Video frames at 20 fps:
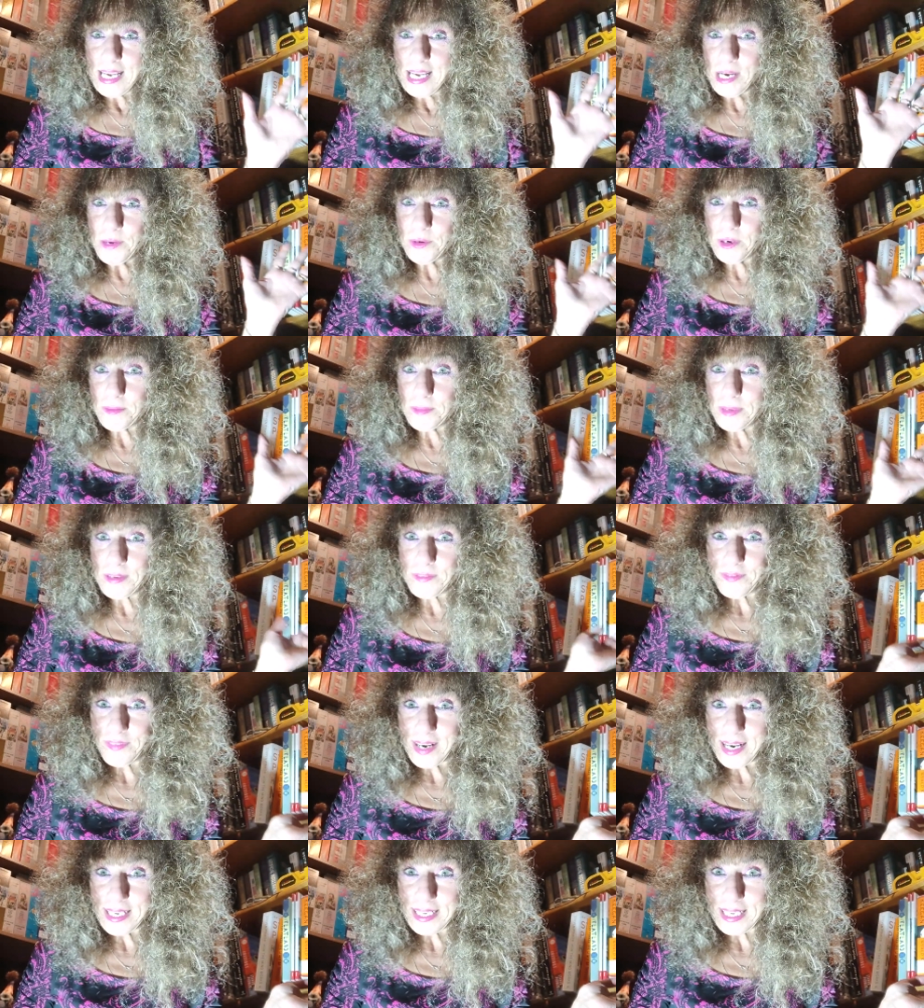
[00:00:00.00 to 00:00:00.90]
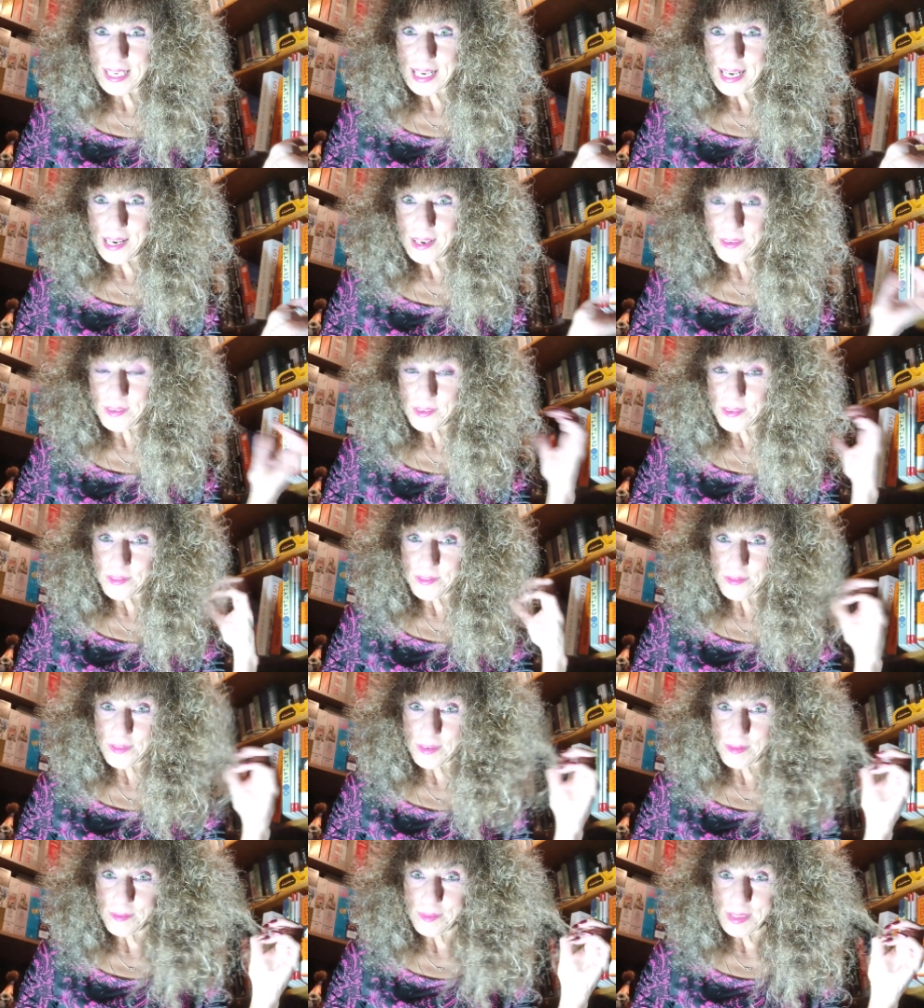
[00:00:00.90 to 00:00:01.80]
He would have been finding out
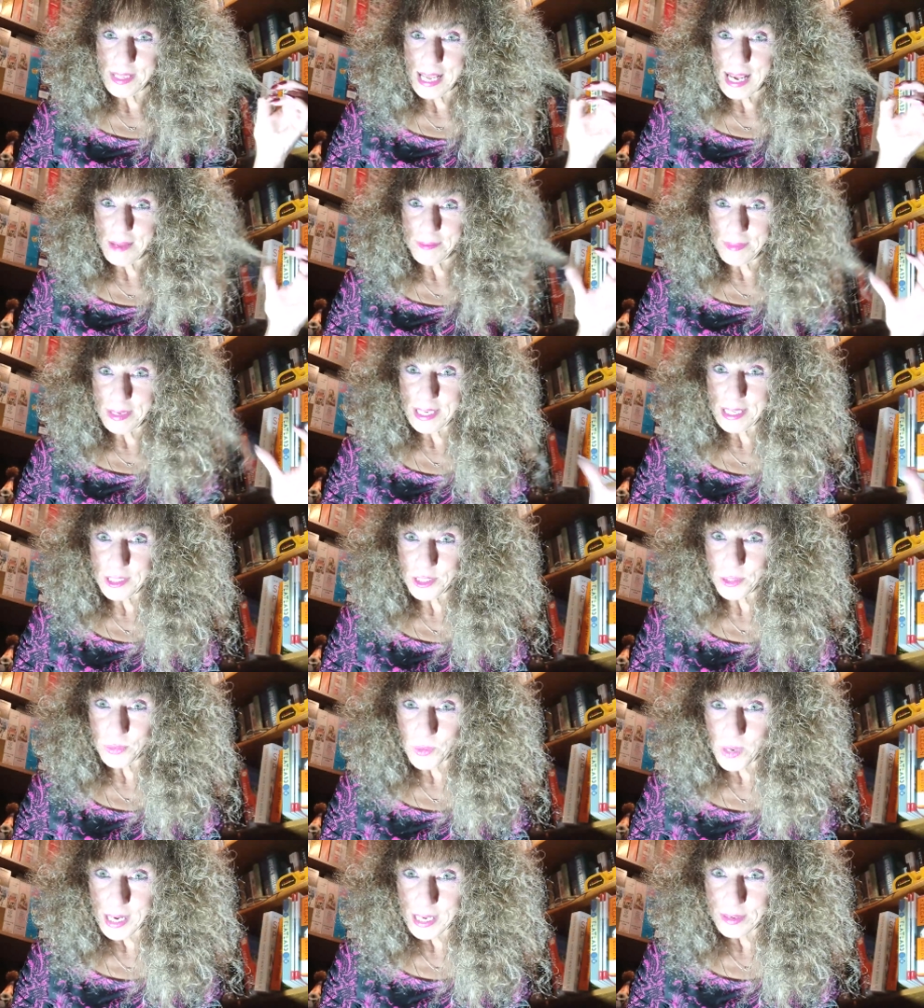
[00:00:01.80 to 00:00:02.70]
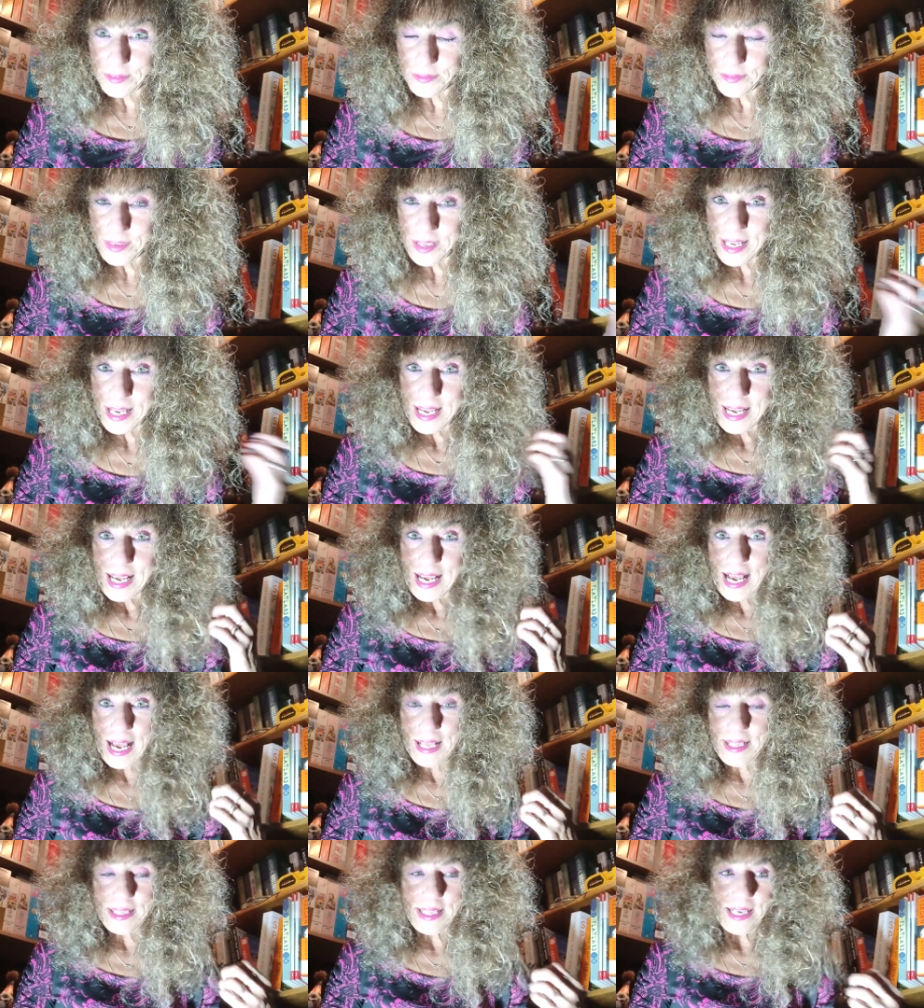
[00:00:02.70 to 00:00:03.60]
from that man's wife.
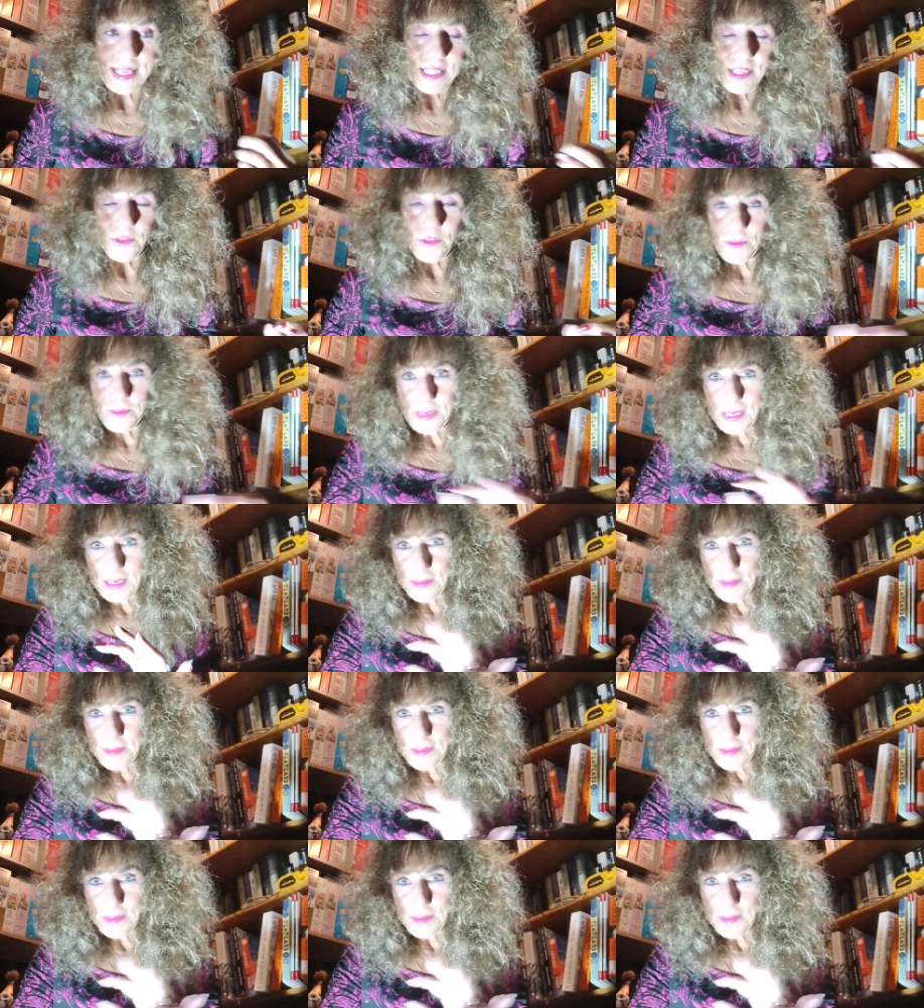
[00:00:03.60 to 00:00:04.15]
And then there would